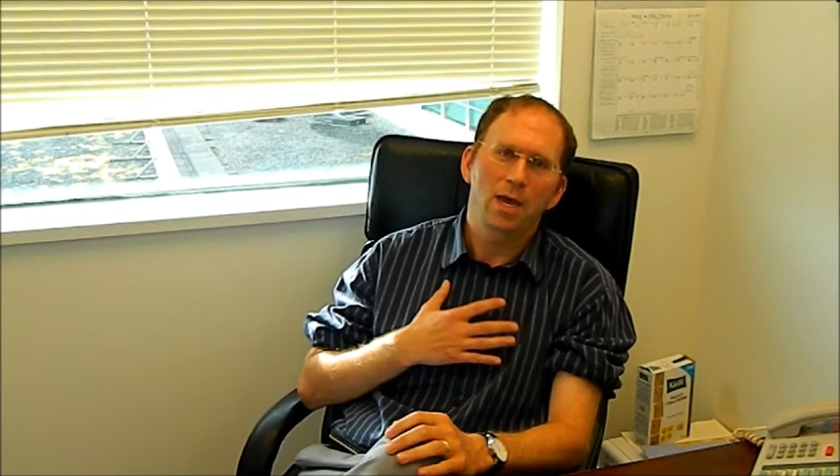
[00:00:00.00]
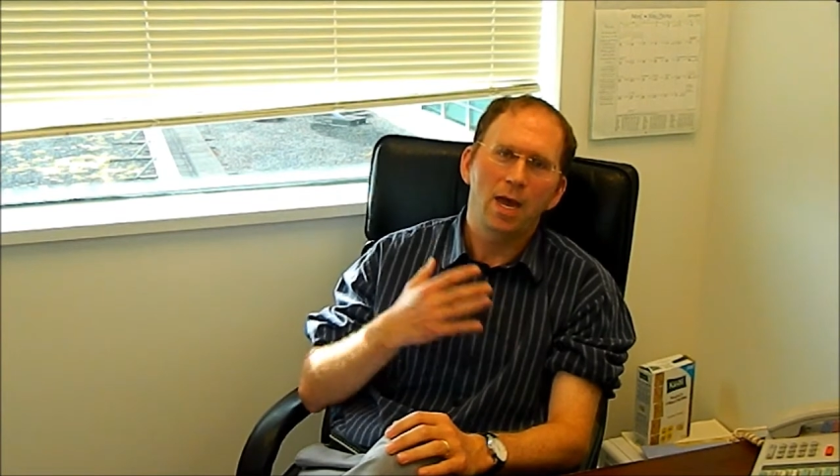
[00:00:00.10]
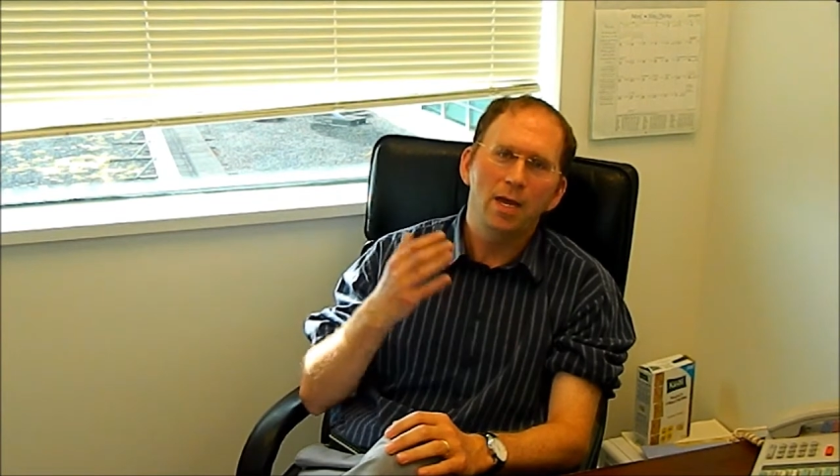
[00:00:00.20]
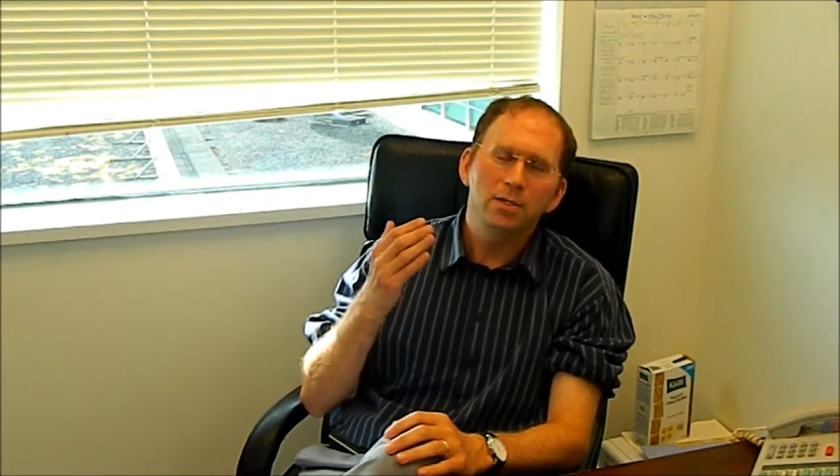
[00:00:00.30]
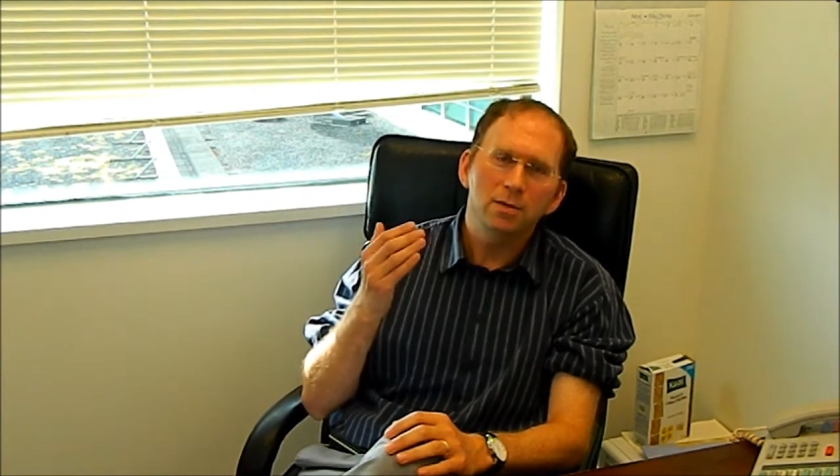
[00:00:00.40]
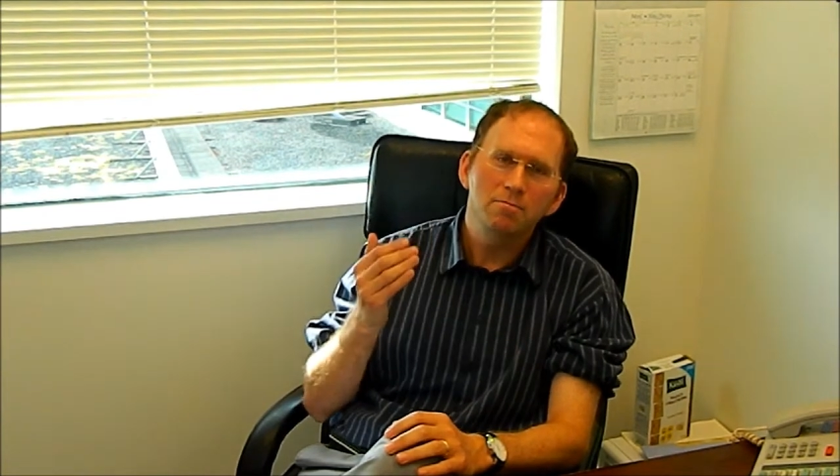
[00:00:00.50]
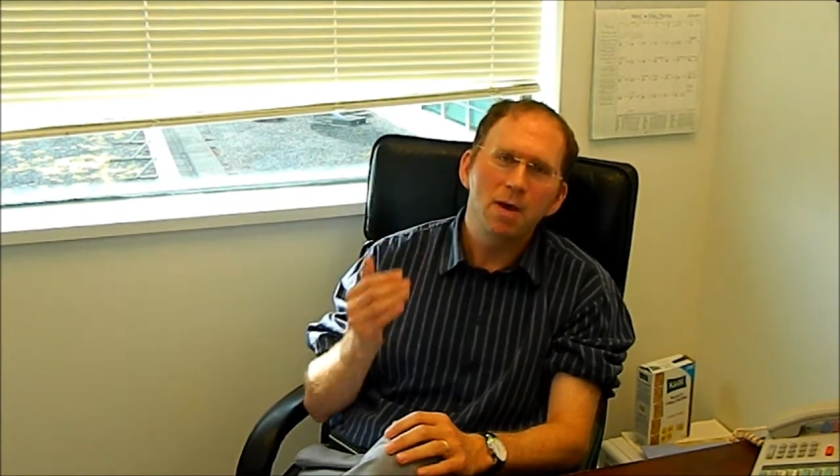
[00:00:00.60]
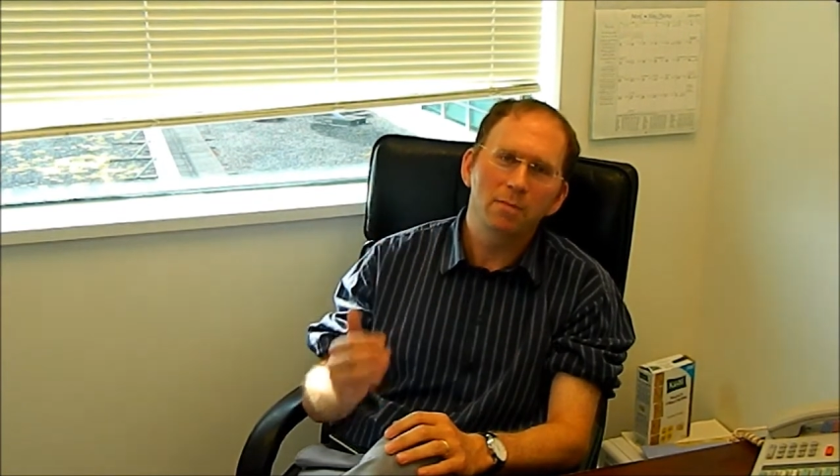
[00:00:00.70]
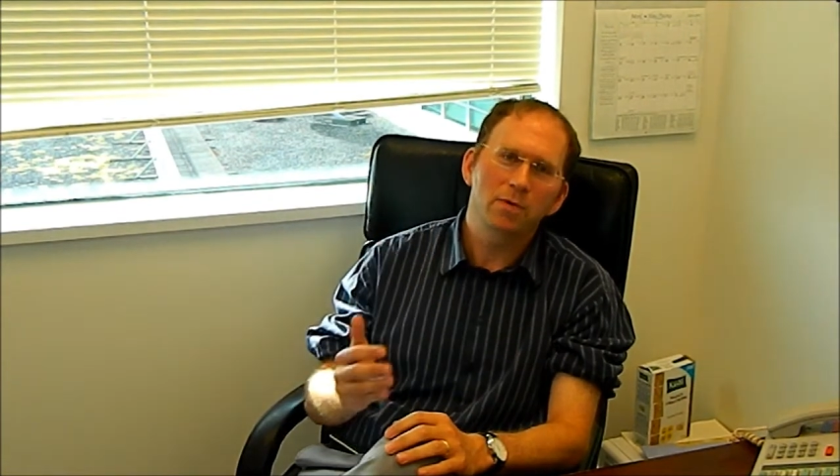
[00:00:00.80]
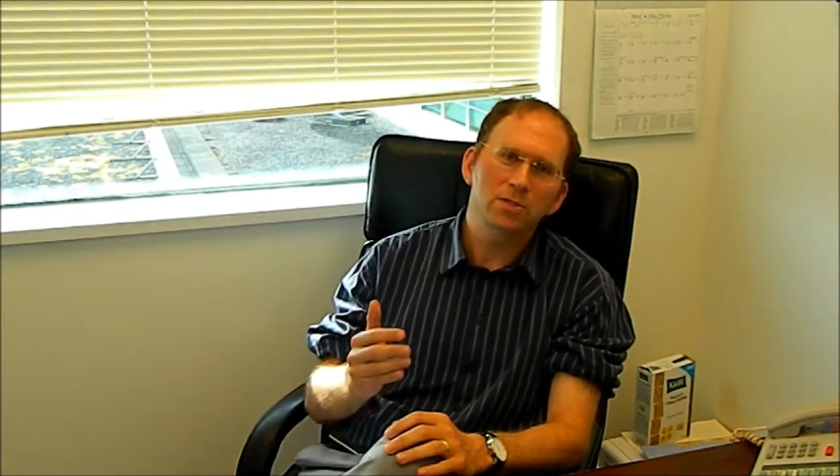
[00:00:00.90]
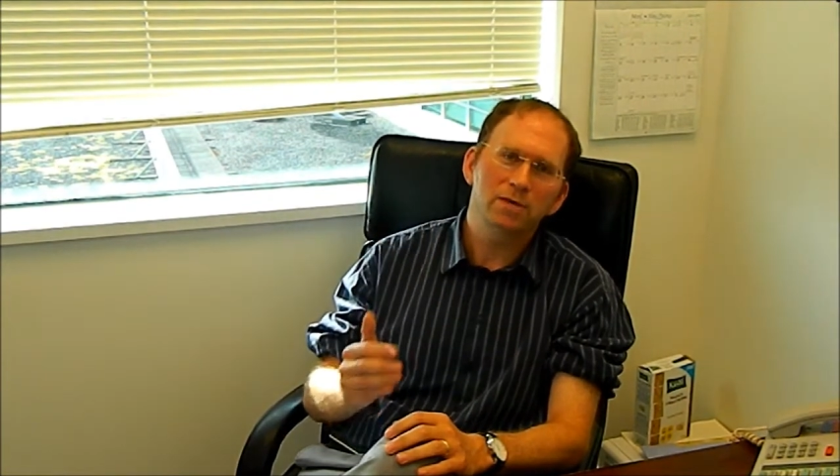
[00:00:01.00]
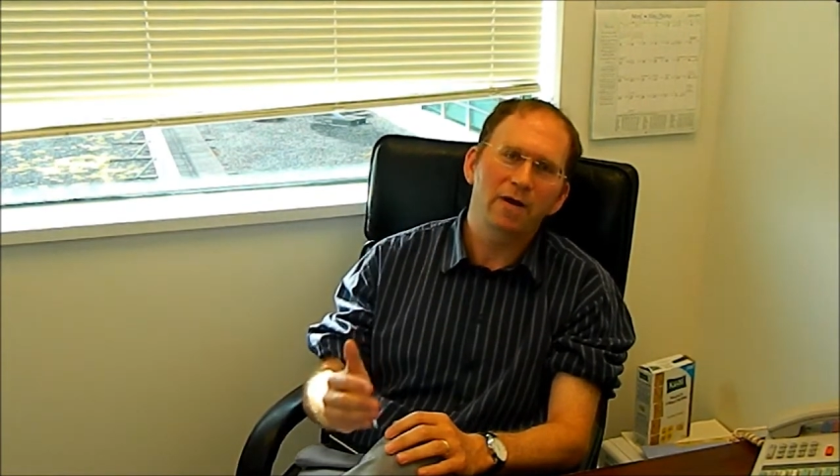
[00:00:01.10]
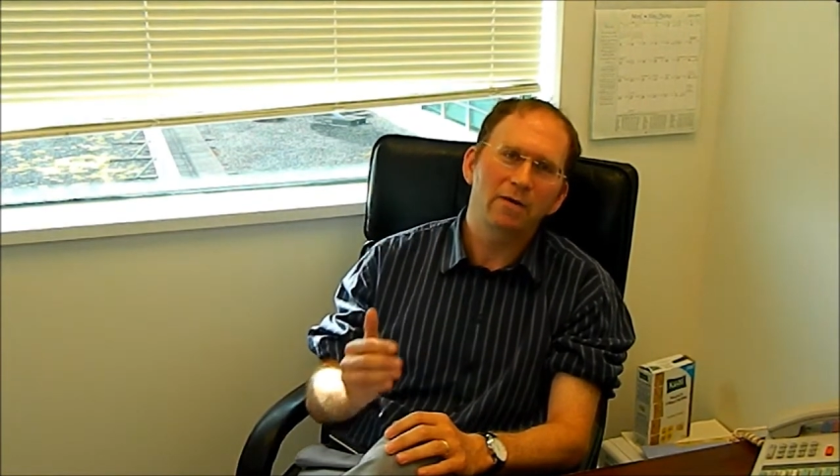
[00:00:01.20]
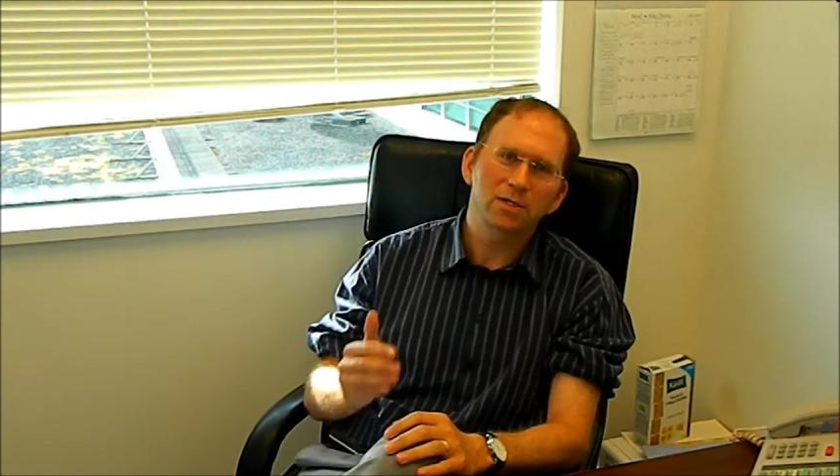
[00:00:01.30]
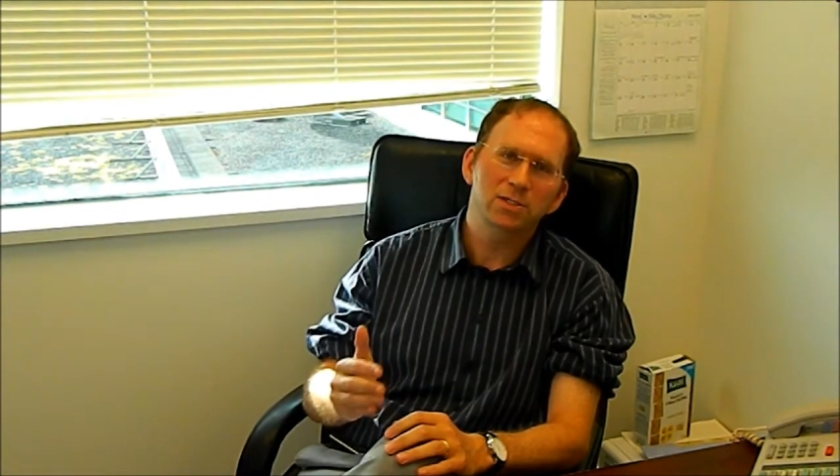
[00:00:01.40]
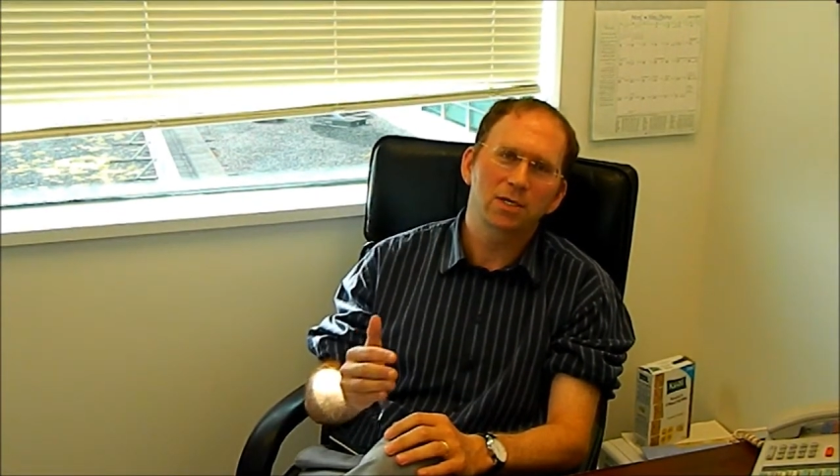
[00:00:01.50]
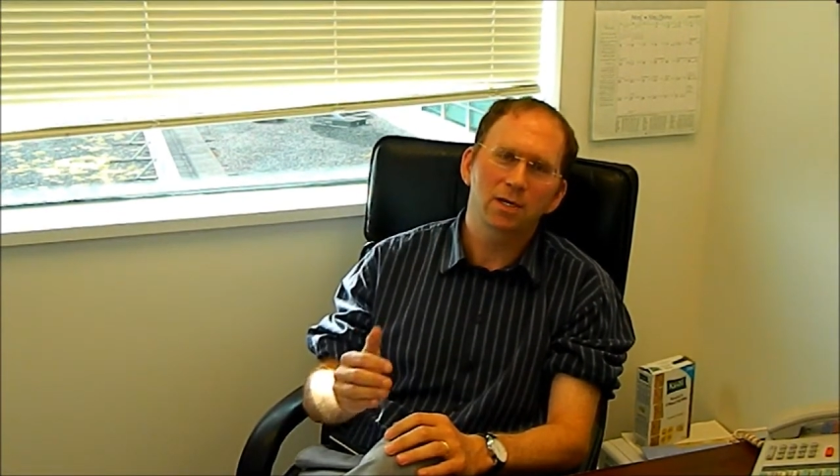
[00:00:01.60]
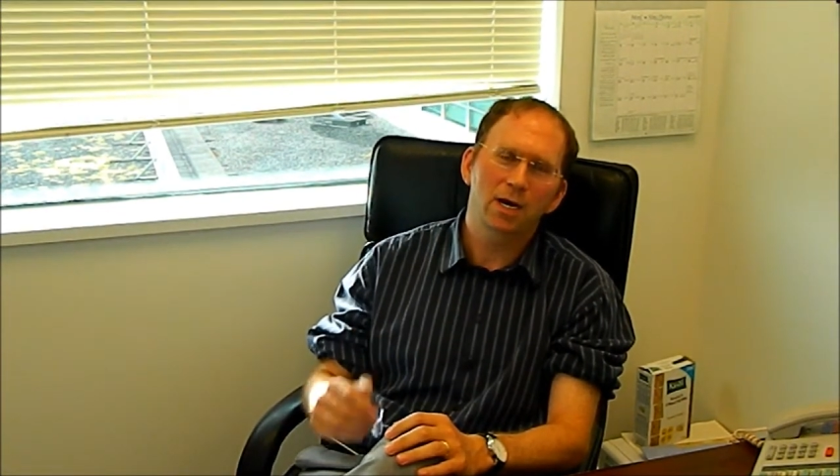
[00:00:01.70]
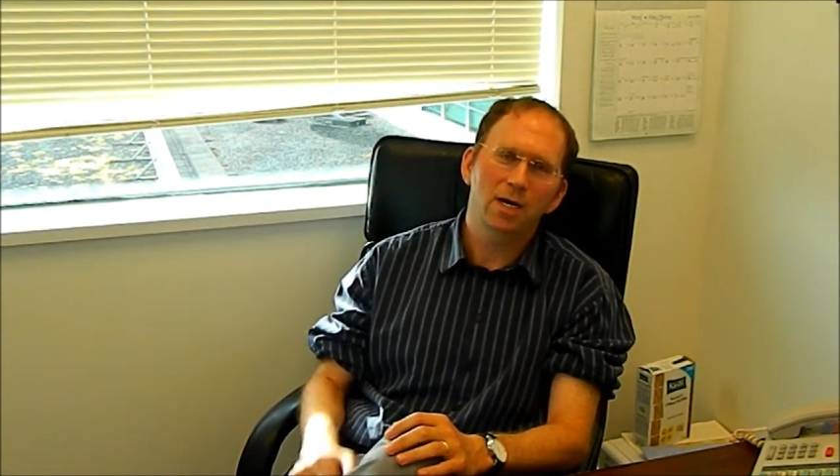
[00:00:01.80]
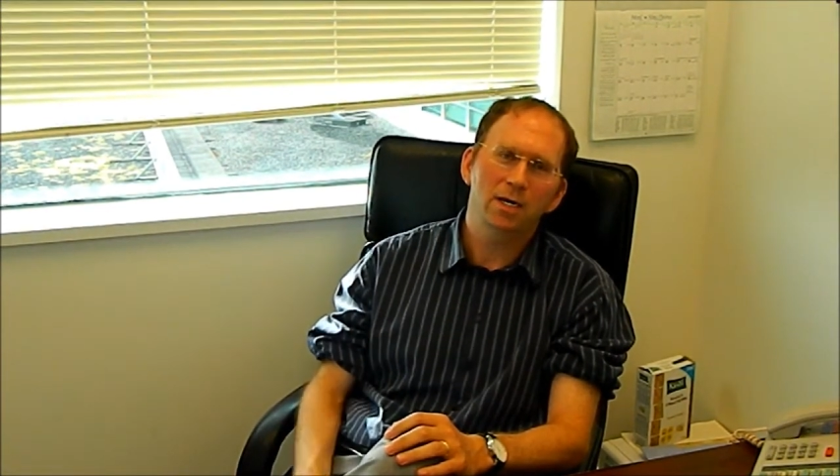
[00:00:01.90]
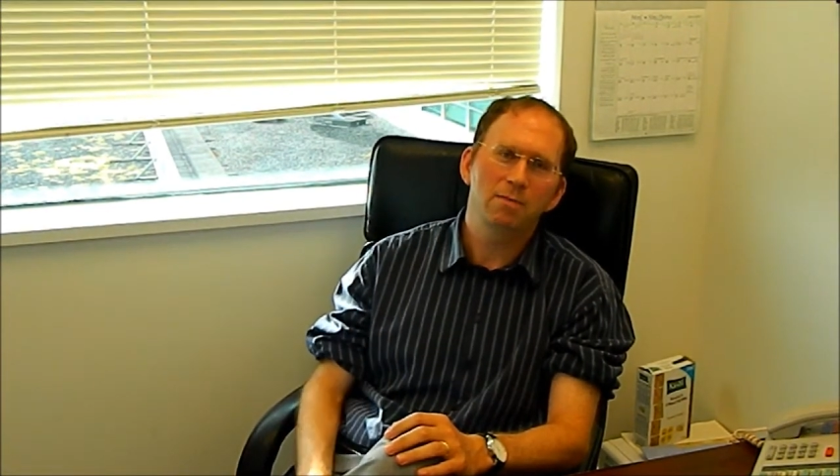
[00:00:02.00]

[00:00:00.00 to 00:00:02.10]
and members of our synagogue